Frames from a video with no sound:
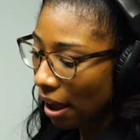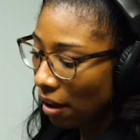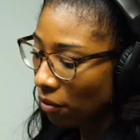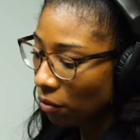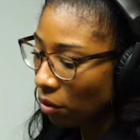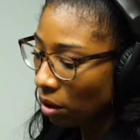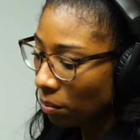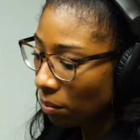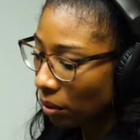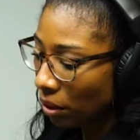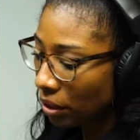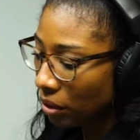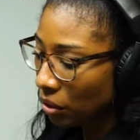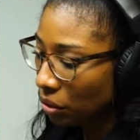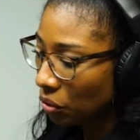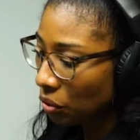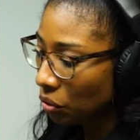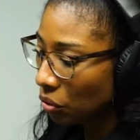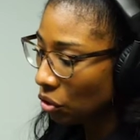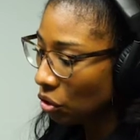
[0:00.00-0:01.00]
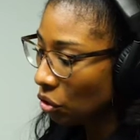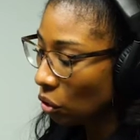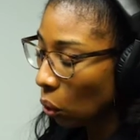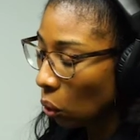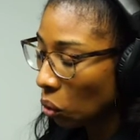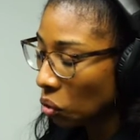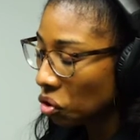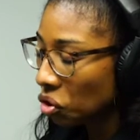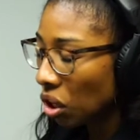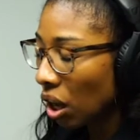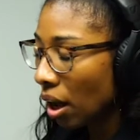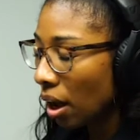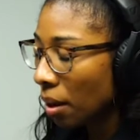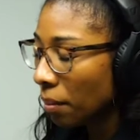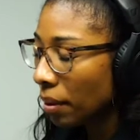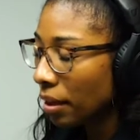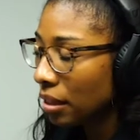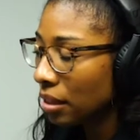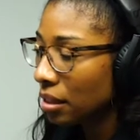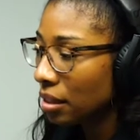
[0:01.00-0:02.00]
one person whose sole job
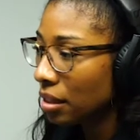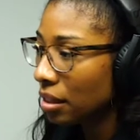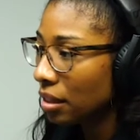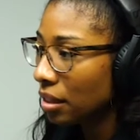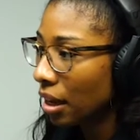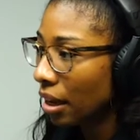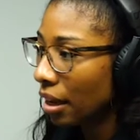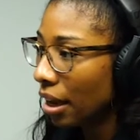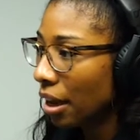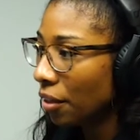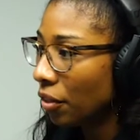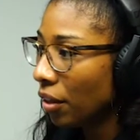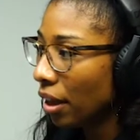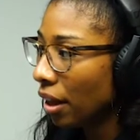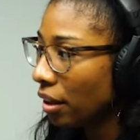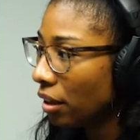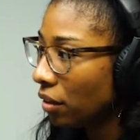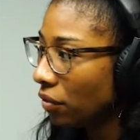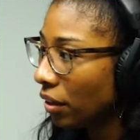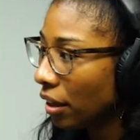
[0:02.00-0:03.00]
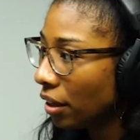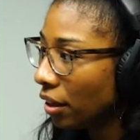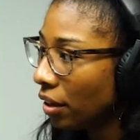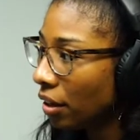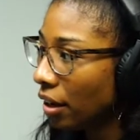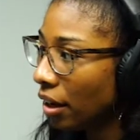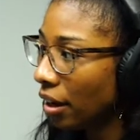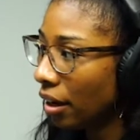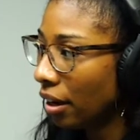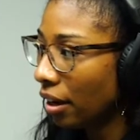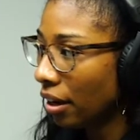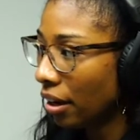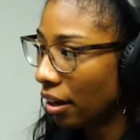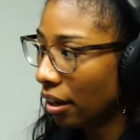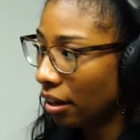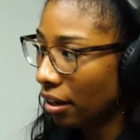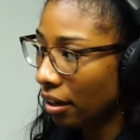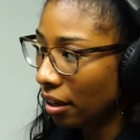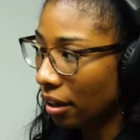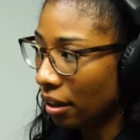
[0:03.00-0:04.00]
is to stay at the elevator, and
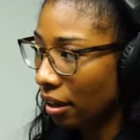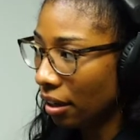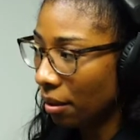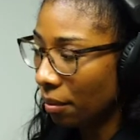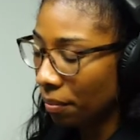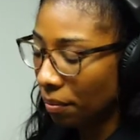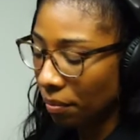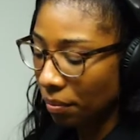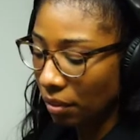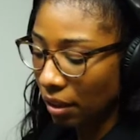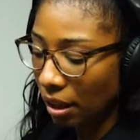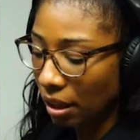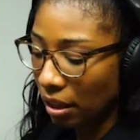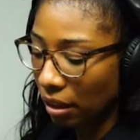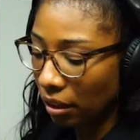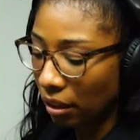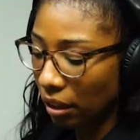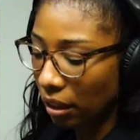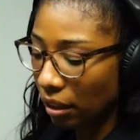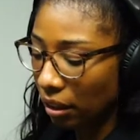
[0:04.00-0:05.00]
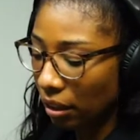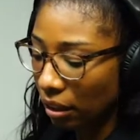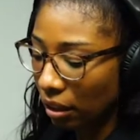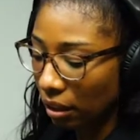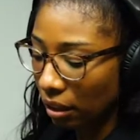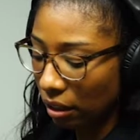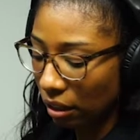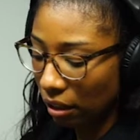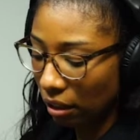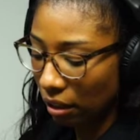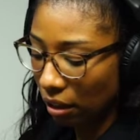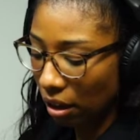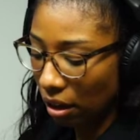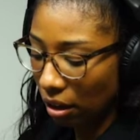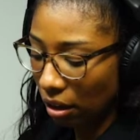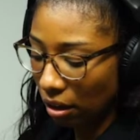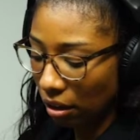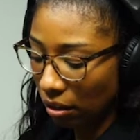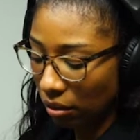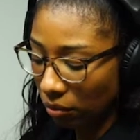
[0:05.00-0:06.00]
they clean
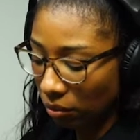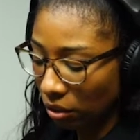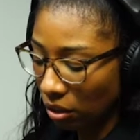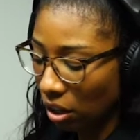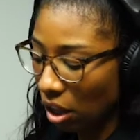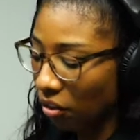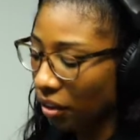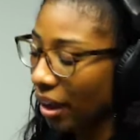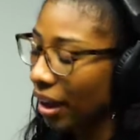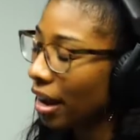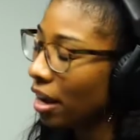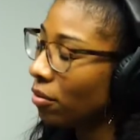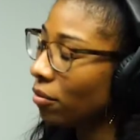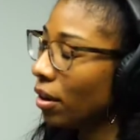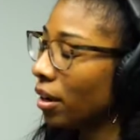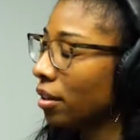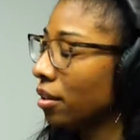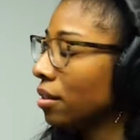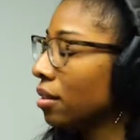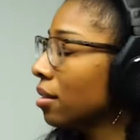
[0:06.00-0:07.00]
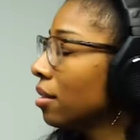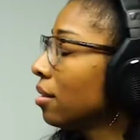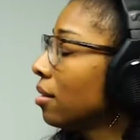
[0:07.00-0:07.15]
we call the handrails.